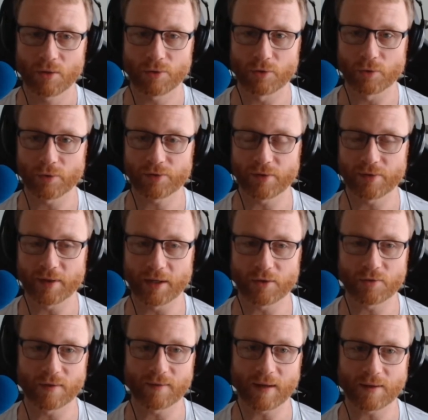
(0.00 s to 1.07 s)
through your synthetic
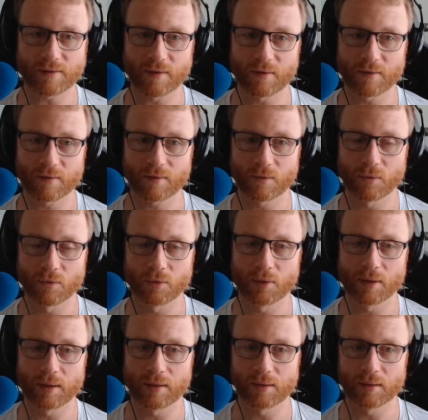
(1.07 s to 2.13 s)
transactions,
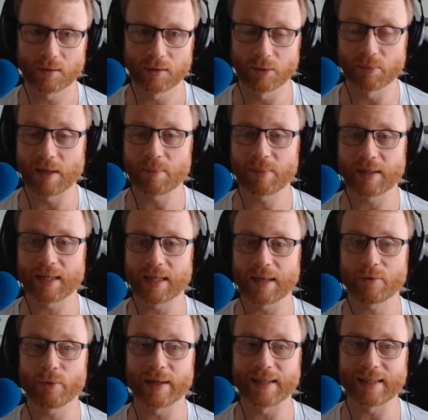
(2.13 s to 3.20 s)
or you might pick it
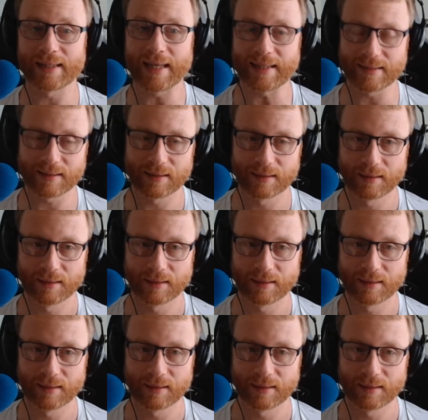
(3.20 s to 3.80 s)
up quite late